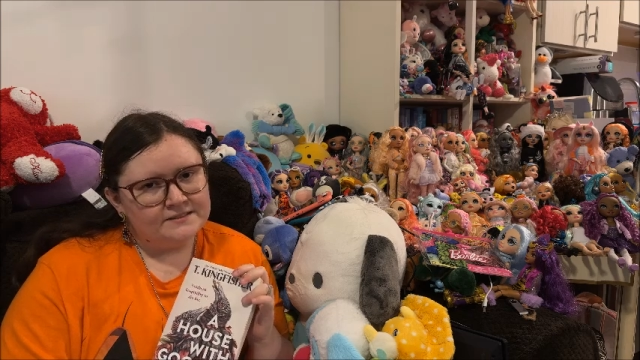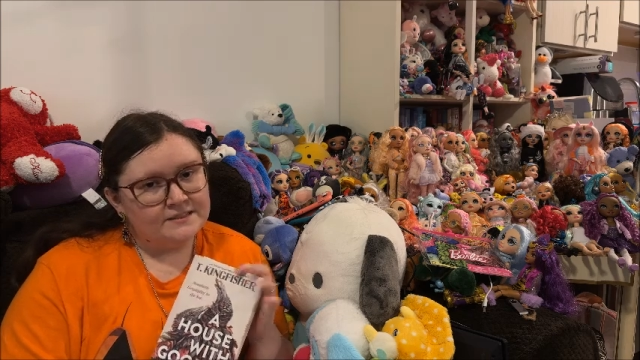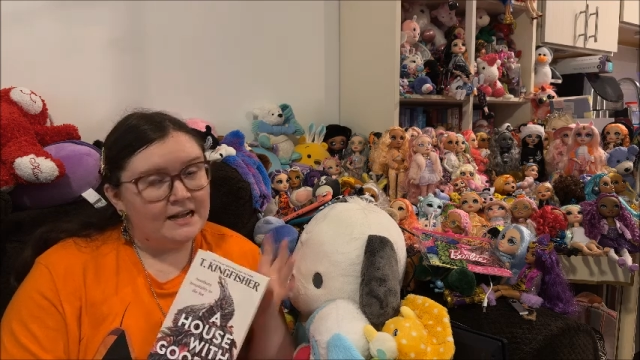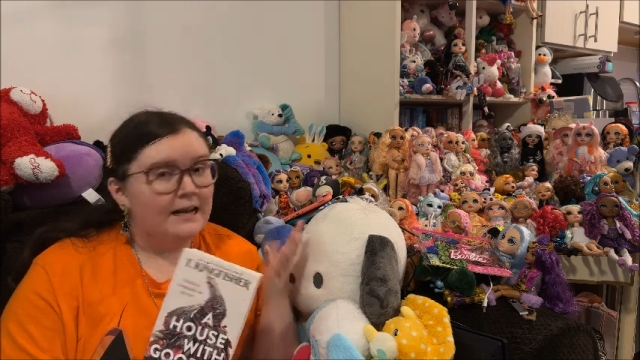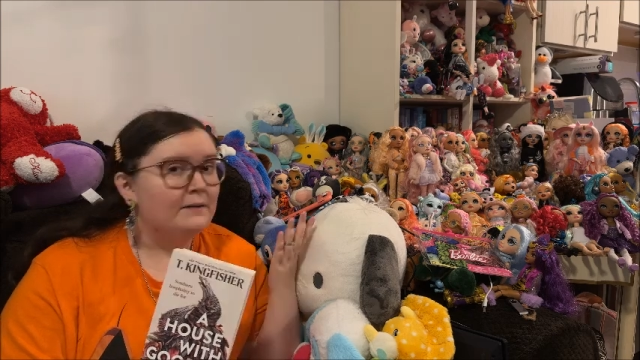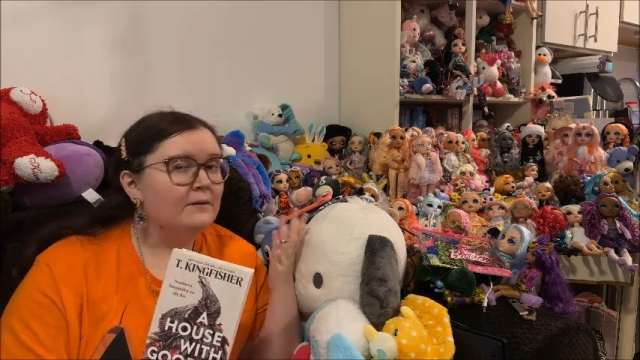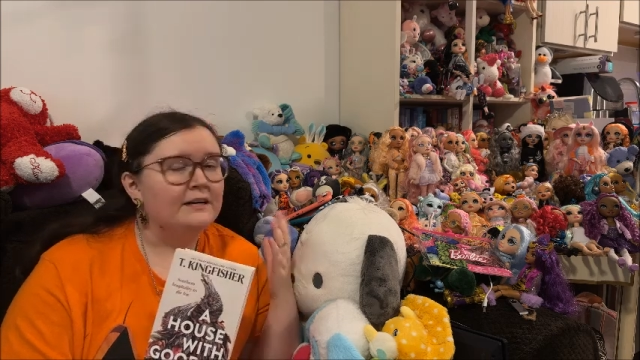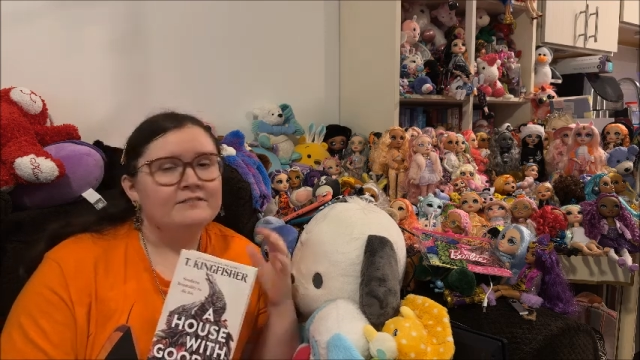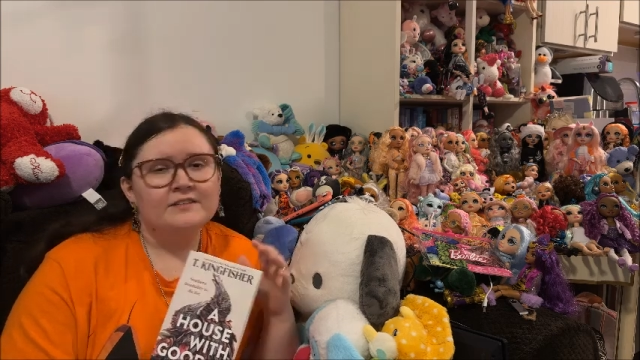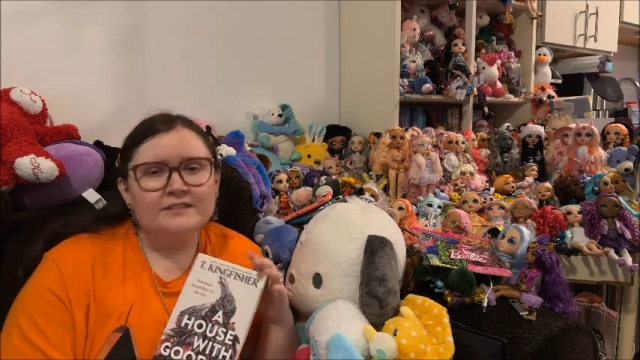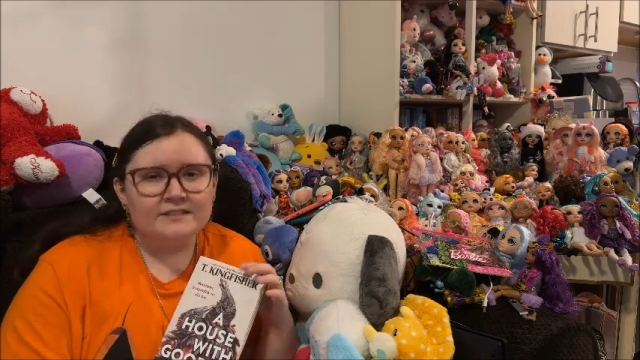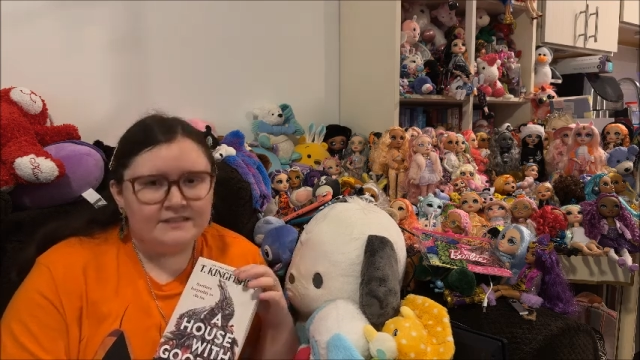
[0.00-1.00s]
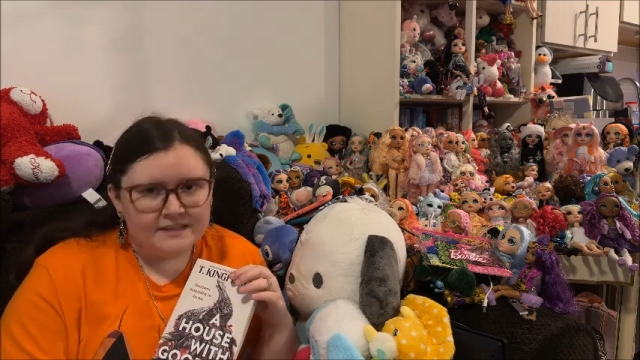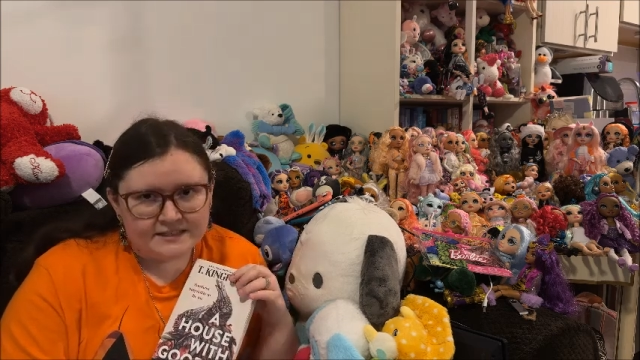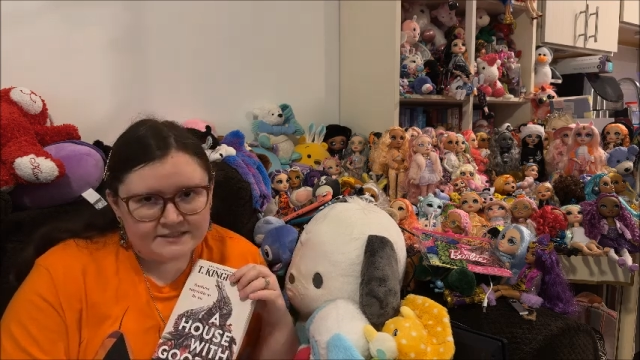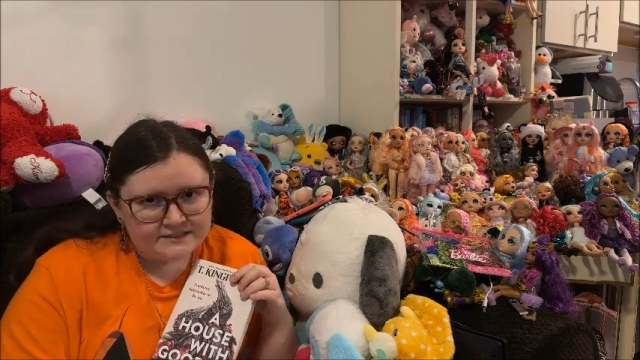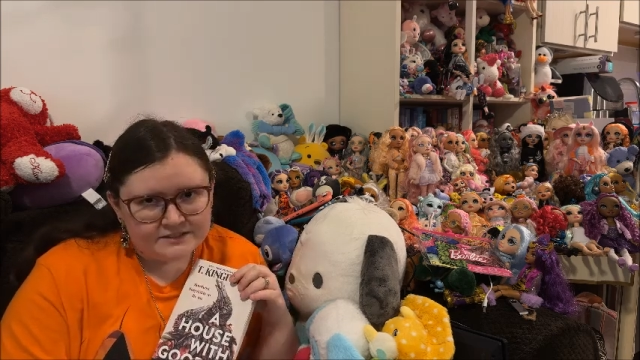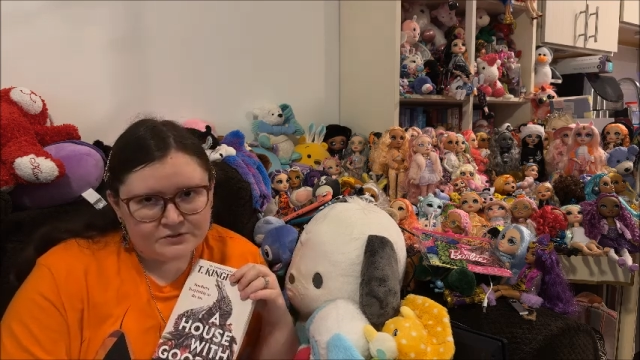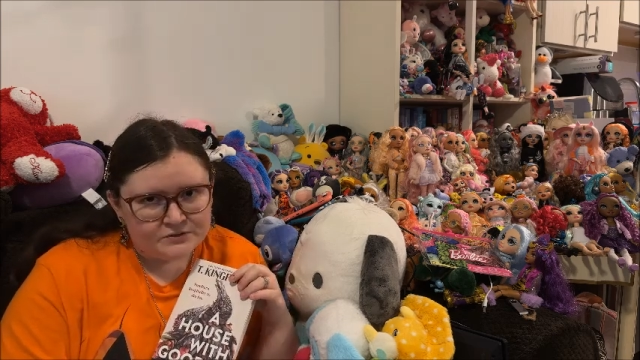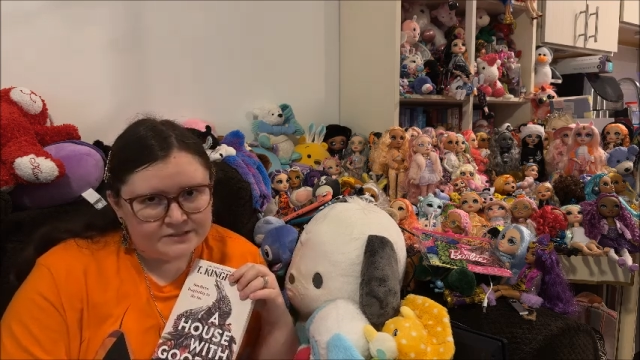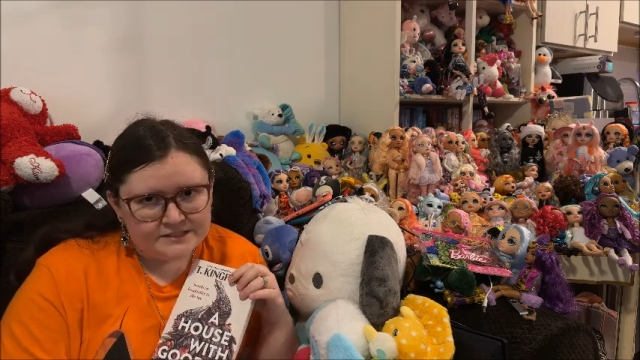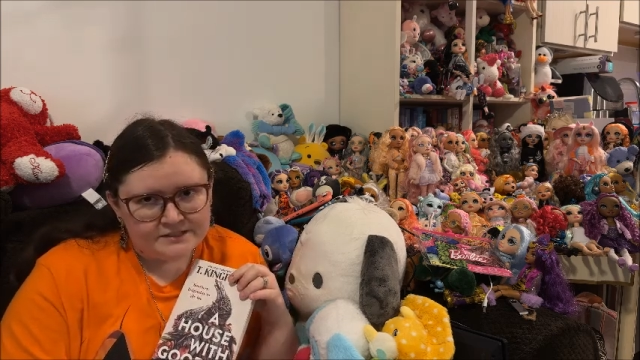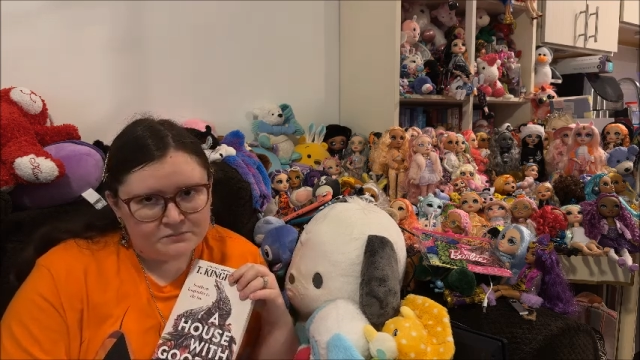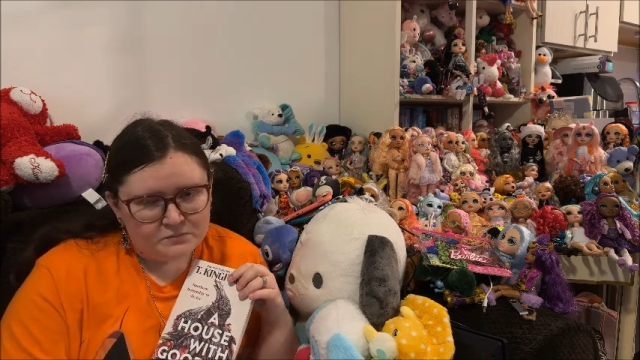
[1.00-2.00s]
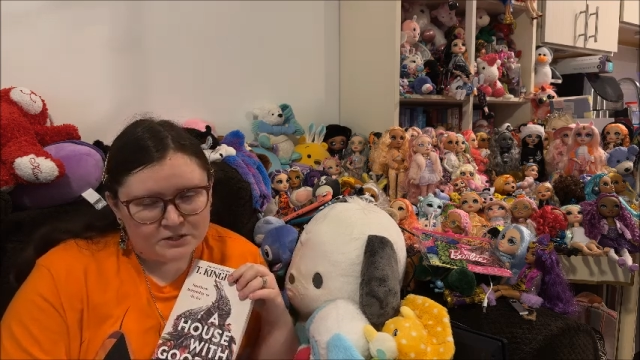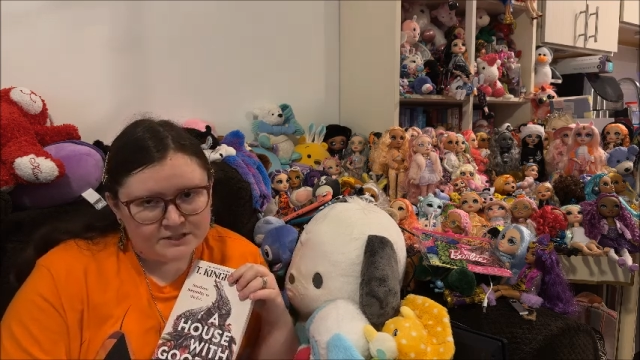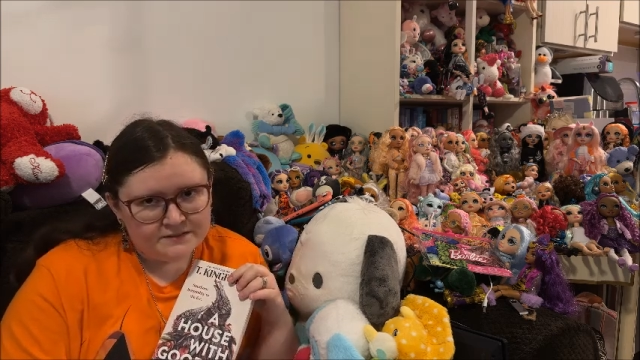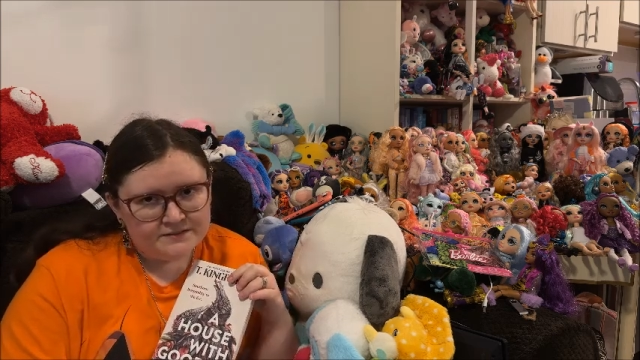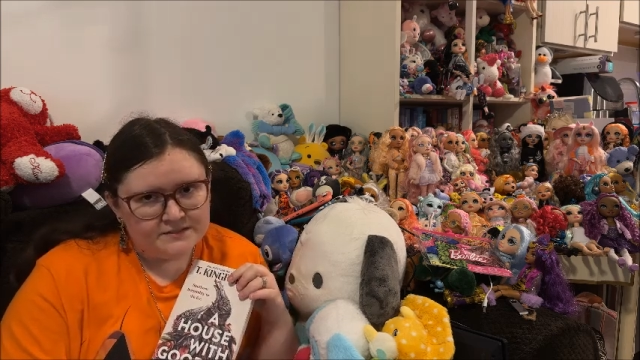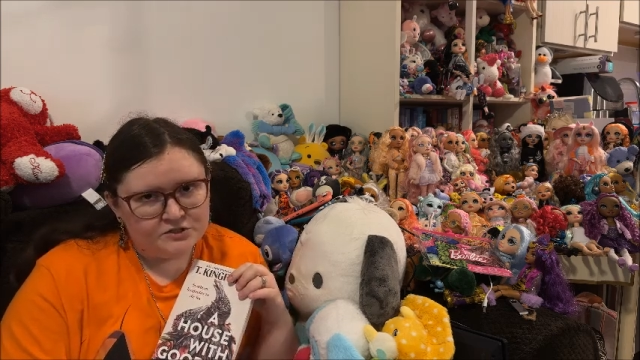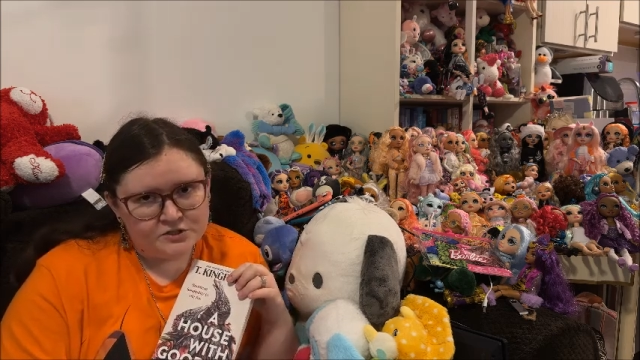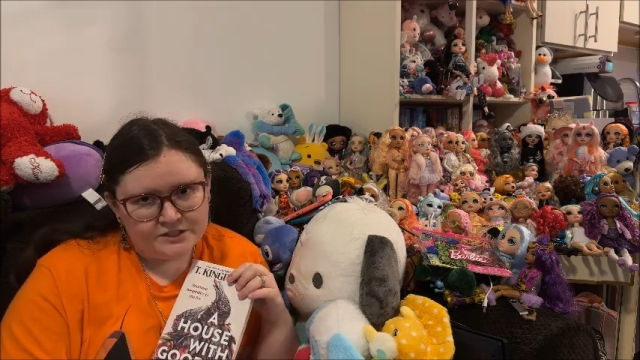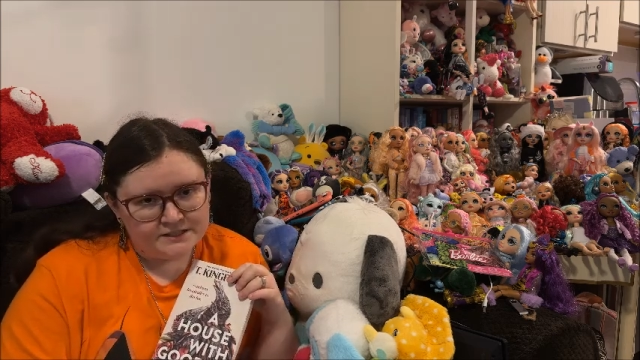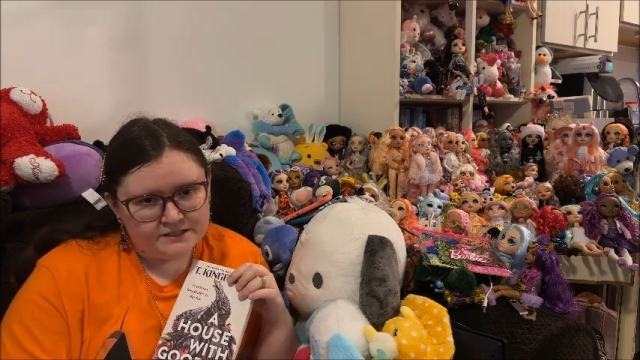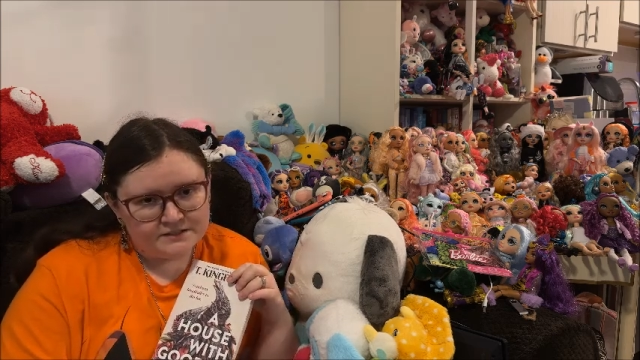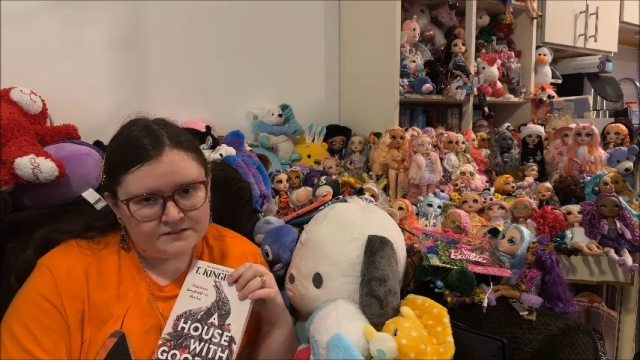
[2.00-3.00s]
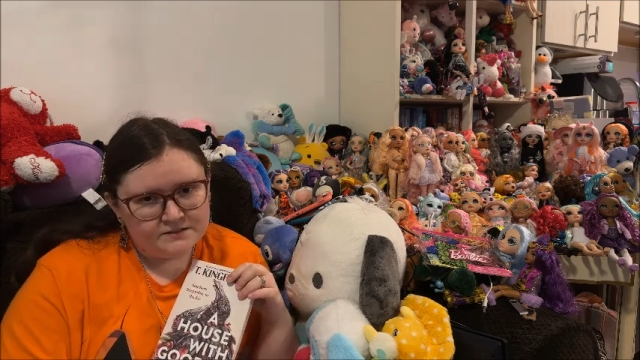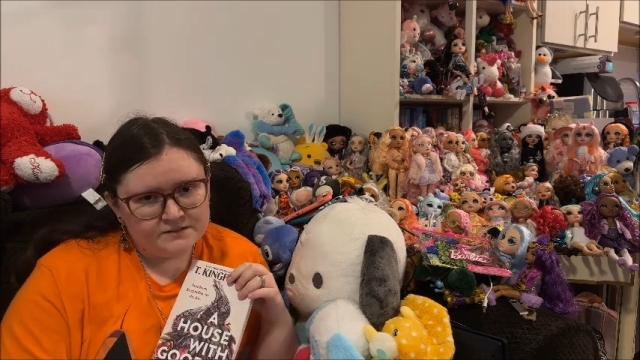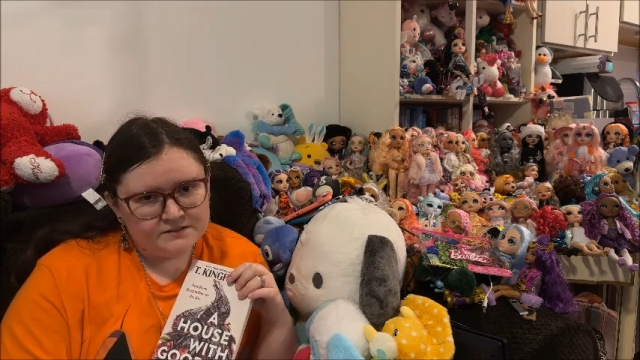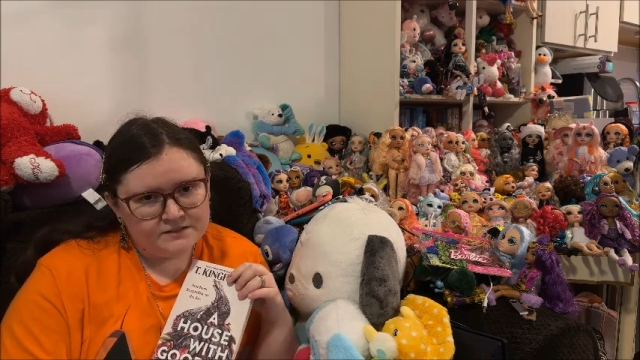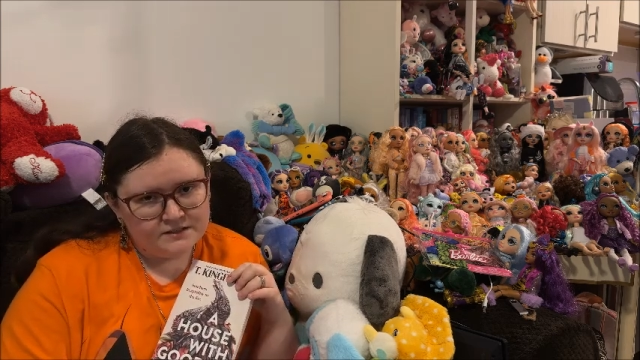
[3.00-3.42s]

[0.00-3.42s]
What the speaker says: I'm obviously not as interested in bugs as she is.